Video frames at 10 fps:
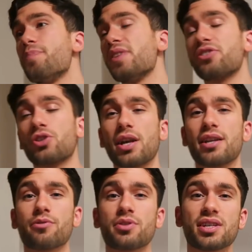His
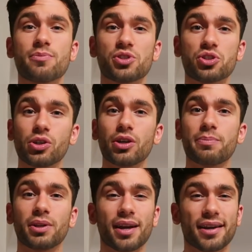training routine was
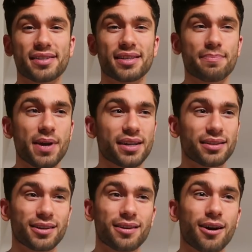good, but like I said back
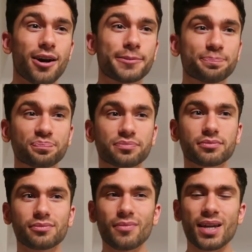in the car,
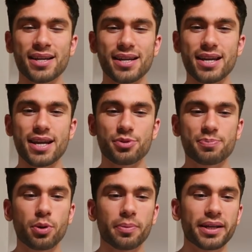
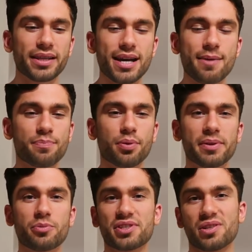that
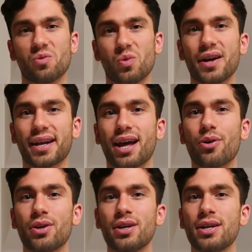probably wasn't a
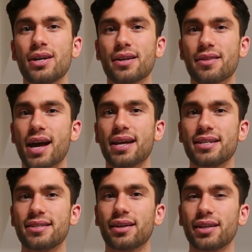workout that
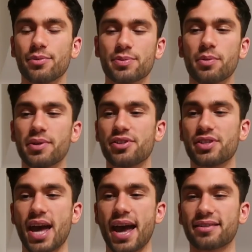he'd done. It was probably
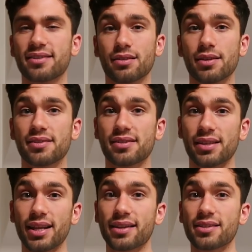just exercise
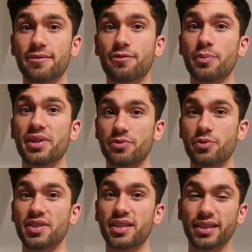selected from his
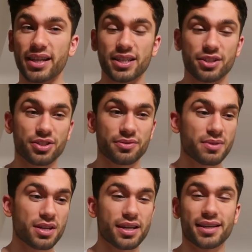routine that he just
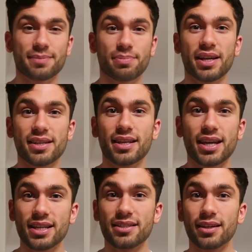explained
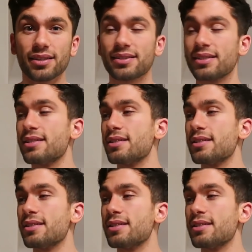that he does,